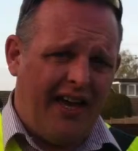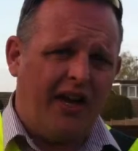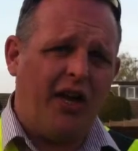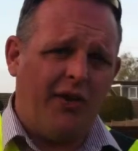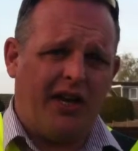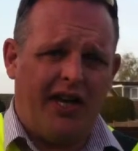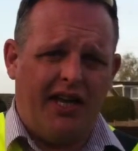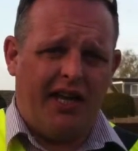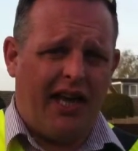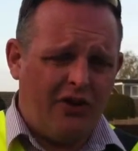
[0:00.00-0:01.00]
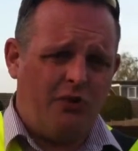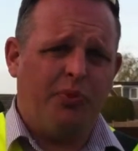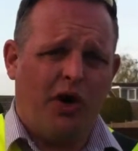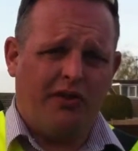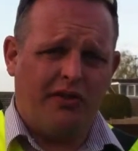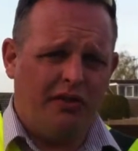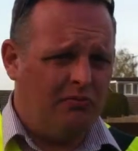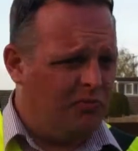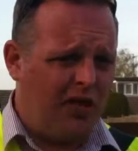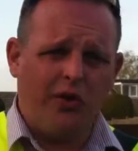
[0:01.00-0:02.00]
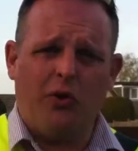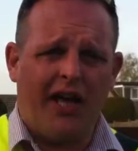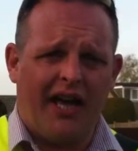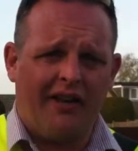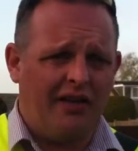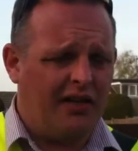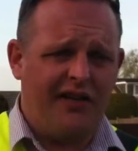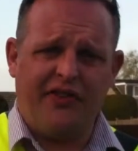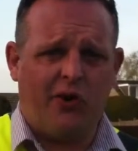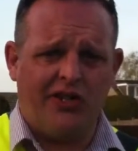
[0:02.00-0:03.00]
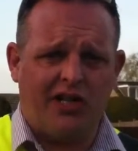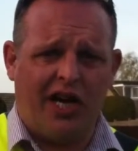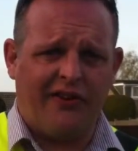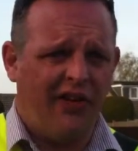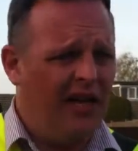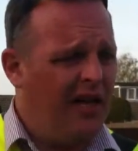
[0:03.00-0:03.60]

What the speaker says: And locally, Andrew Bond, local lad, lived here all his life.